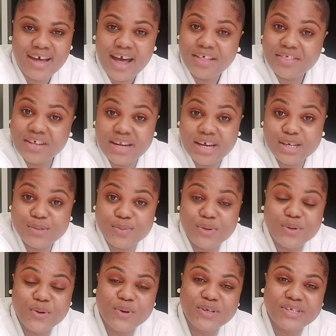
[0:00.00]
The next
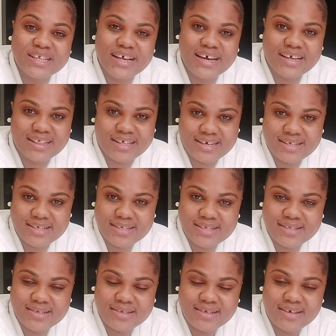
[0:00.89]
one goes like this:
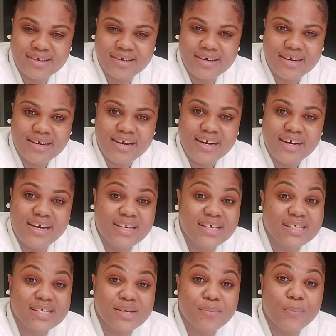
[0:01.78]
it
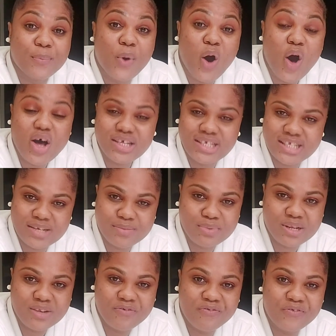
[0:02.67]
is
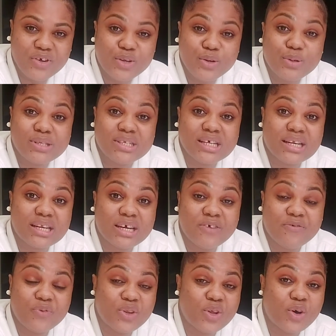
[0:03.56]
impossible for you to
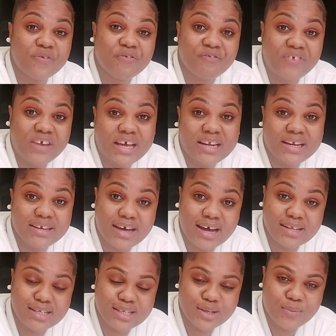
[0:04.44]
live without failing
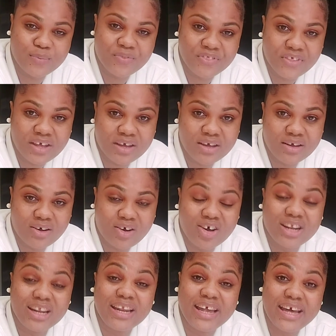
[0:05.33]
at something
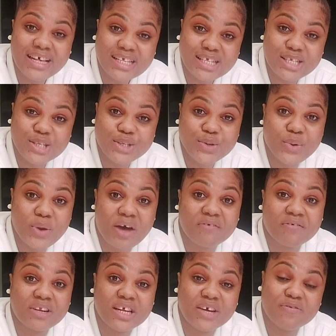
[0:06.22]
unless you
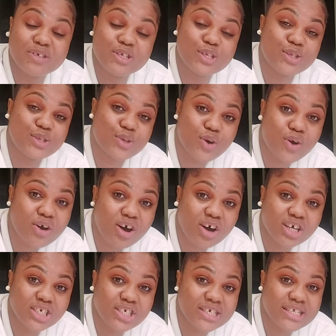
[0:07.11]
have lived so
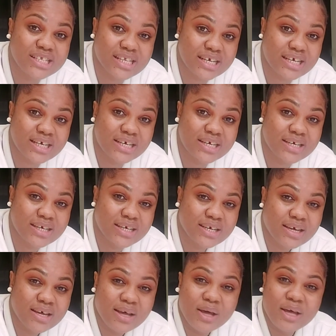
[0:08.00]
cautiously
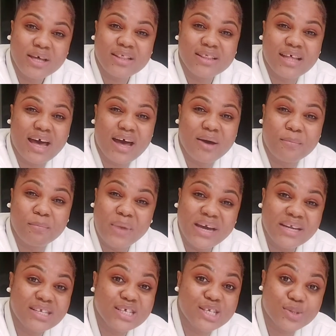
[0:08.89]
that
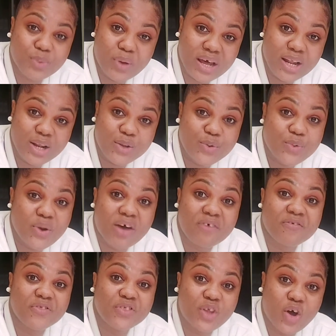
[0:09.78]
might as well you
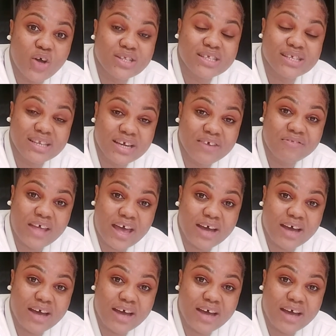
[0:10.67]
have not lived